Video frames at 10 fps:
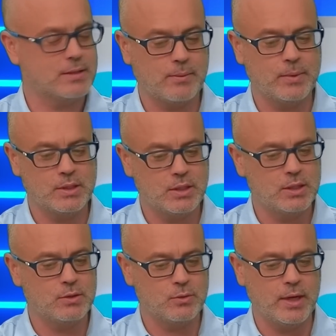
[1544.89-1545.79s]
I mean,
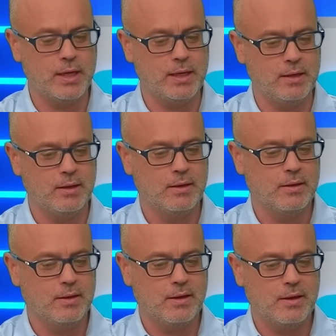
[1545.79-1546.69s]
she's really
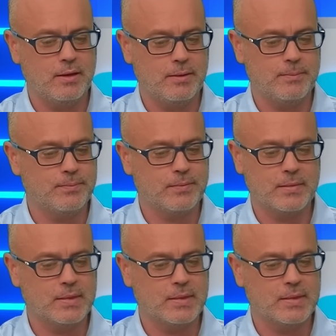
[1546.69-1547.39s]
um,